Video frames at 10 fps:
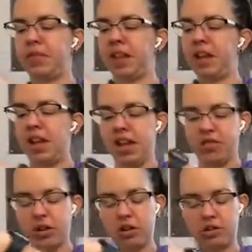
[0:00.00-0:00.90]
And
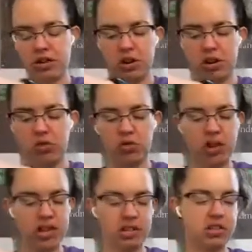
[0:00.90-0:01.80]
they're, you know,
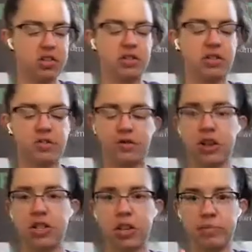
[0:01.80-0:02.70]
great to just
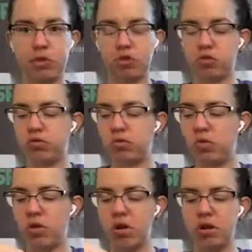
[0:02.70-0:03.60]
freshen up your
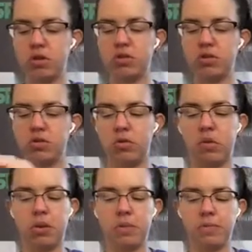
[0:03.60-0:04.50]
drawers,
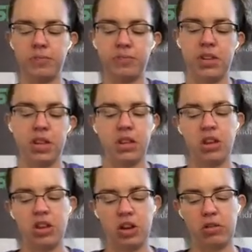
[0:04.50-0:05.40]
or, you
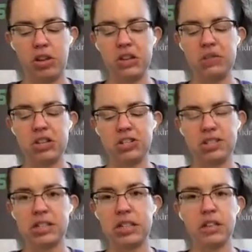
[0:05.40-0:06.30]
know, even just
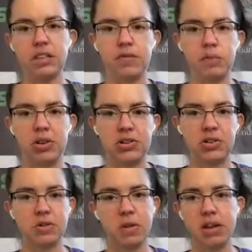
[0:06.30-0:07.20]
sit in different places
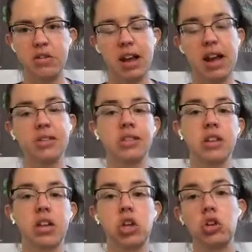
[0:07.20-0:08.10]
around your house is a
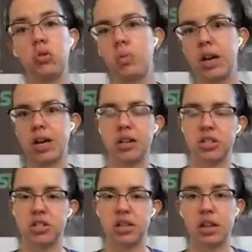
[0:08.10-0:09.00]
cute way to
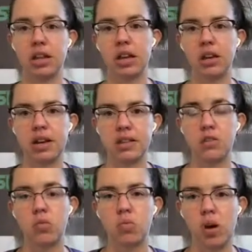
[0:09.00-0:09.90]
just get like a nice
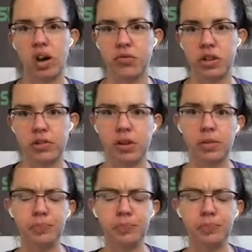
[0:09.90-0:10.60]
little waft of a